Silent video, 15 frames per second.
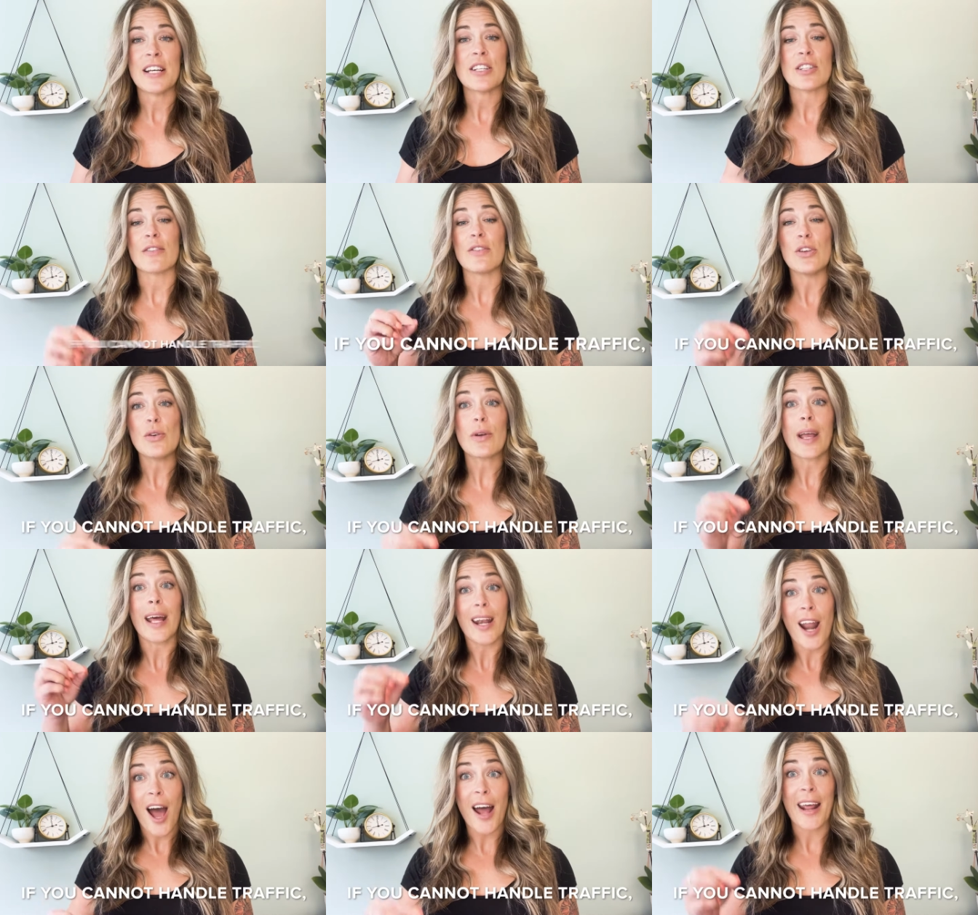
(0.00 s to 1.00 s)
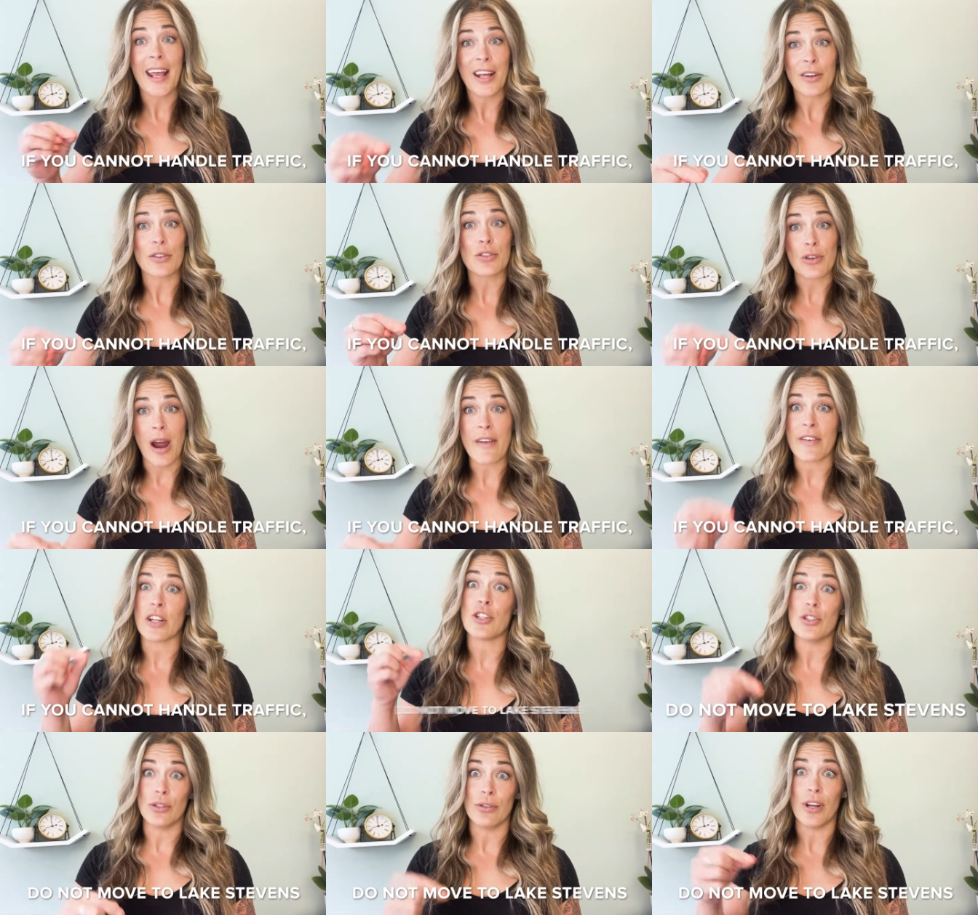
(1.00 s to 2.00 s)
So if you cannot handle traffic,
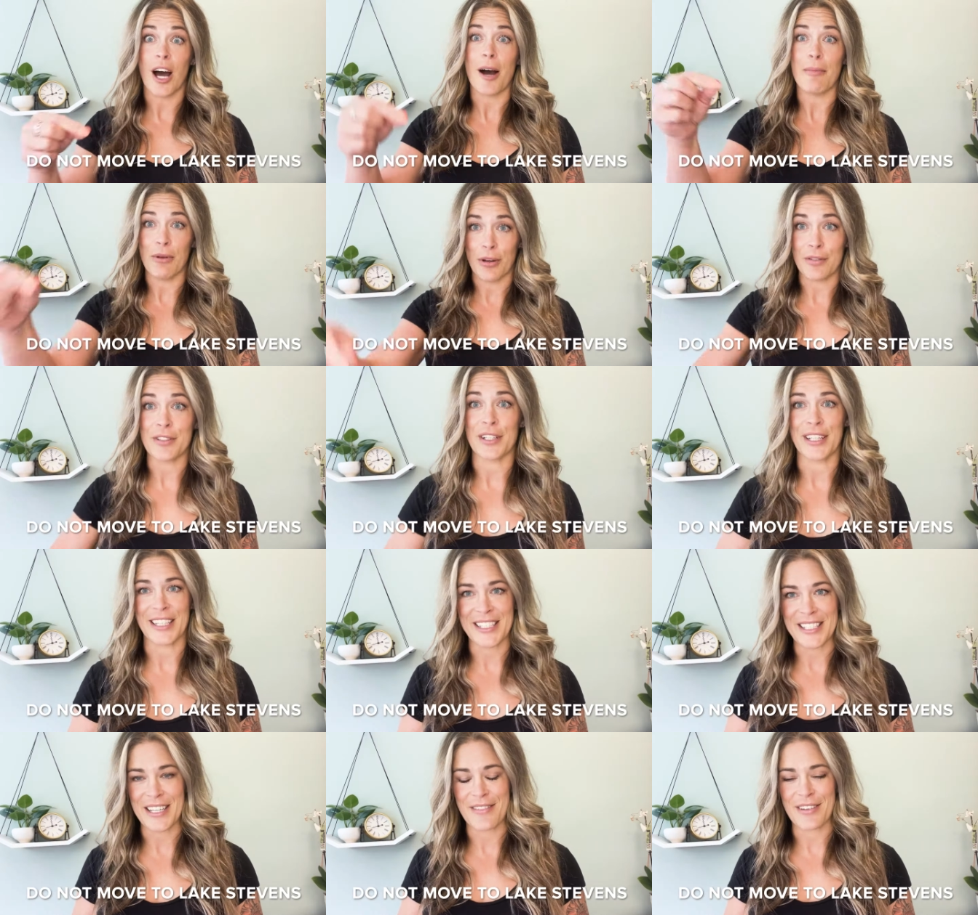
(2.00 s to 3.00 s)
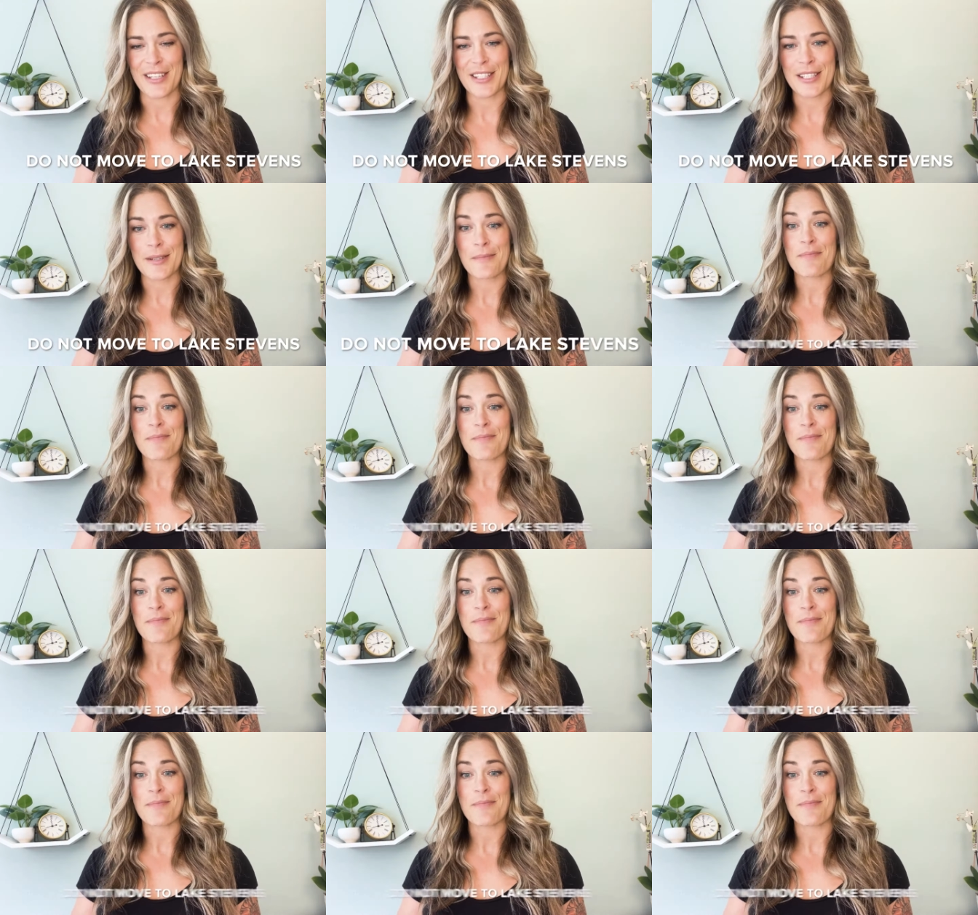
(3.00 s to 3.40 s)
do not move to Lake Stevens.